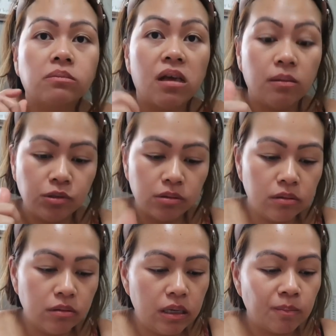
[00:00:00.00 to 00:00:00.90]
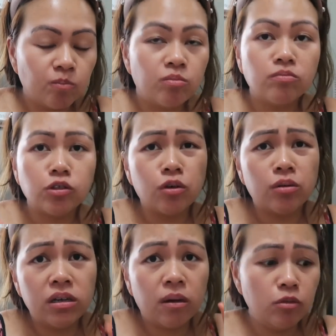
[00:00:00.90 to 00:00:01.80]
Absolutely. I'm
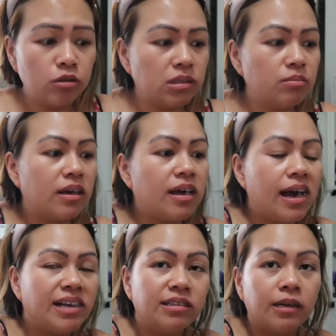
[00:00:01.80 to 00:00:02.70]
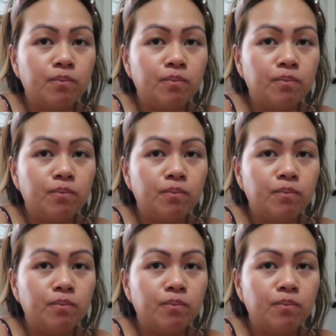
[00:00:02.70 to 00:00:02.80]
sorry, I'm using my hand.